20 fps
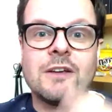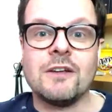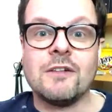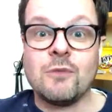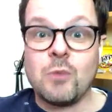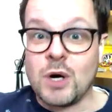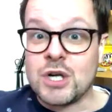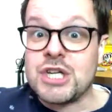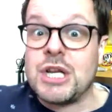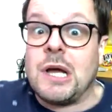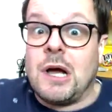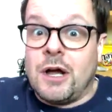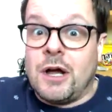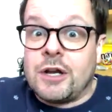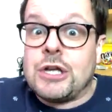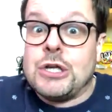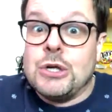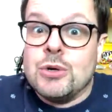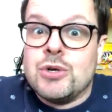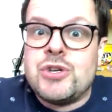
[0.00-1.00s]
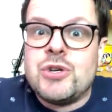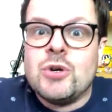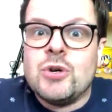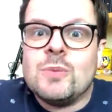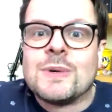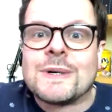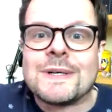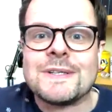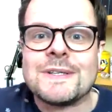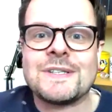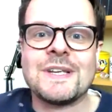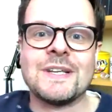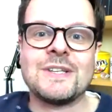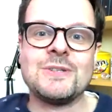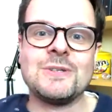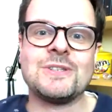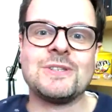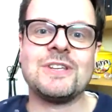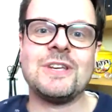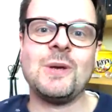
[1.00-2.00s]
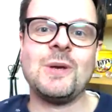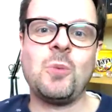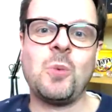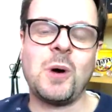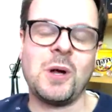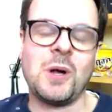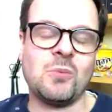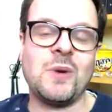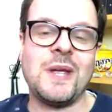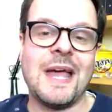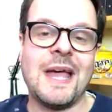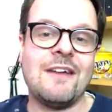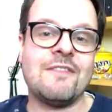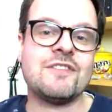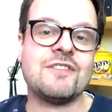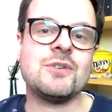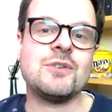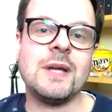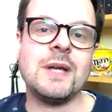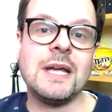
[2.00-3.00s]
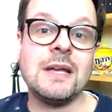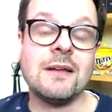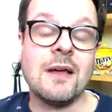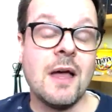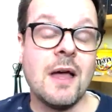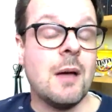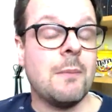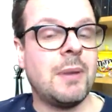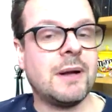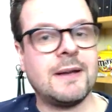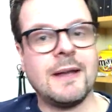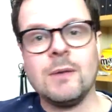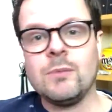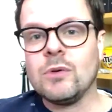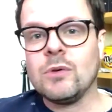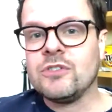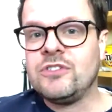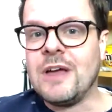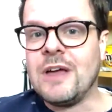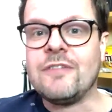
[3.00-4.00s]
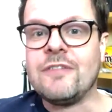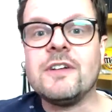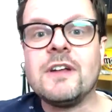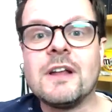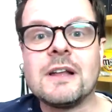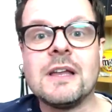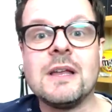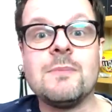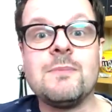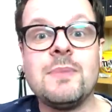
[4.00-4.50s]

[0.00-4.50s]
watching other YouTubers to see what we have to eat. But it will definitely